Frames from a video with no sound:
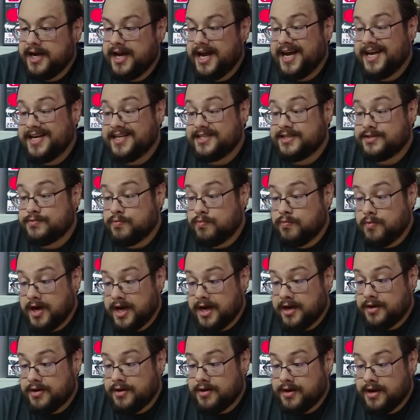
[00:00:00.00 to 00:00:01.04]
as
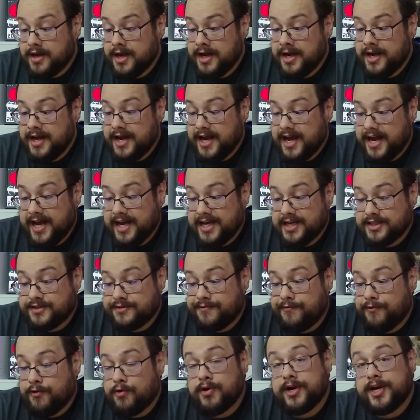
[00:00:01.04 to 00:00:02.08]
well as
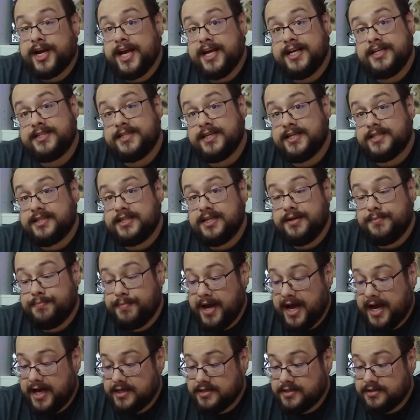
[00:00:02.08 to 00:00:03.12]
4K 60
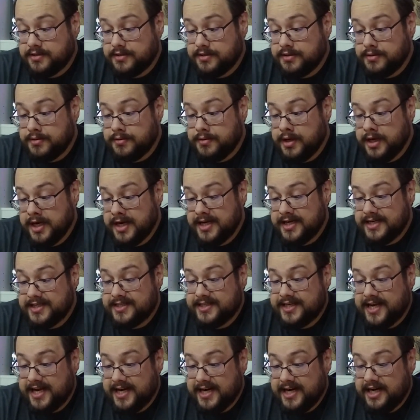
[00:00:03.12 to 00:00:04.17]
pass-through,
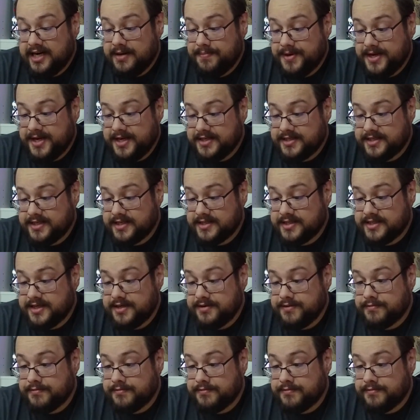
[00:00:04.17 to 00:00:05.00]
1080p 60